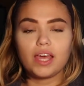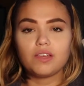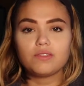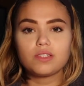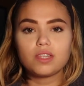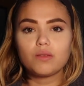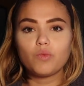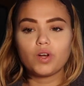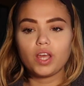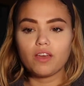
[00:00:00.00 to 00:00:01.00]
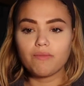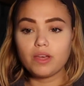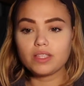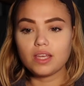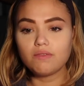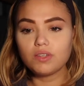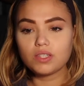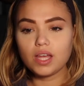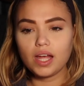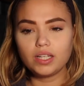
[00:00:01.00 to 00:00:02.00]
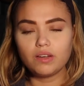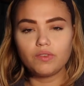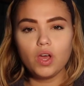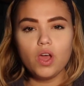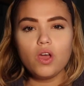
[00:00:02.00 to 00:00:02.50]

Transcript: I use this in the morning. If my skin feels kind of